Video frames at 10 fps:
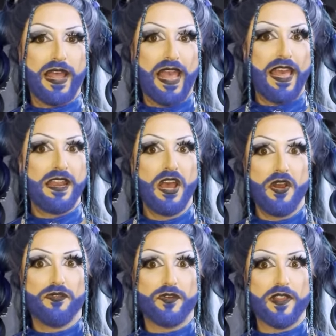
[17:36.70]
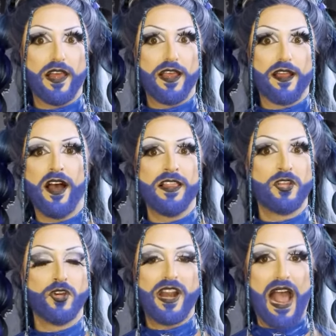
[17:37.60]
head for like a
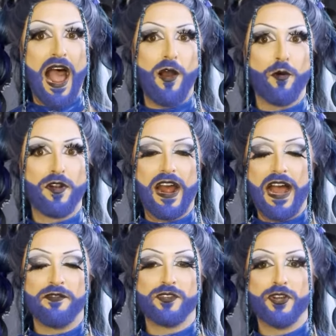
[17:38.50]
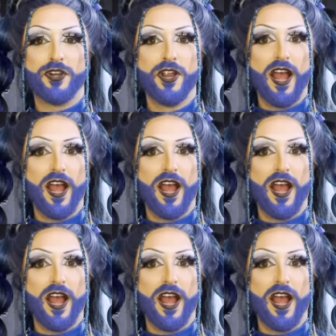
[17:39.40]
good hour after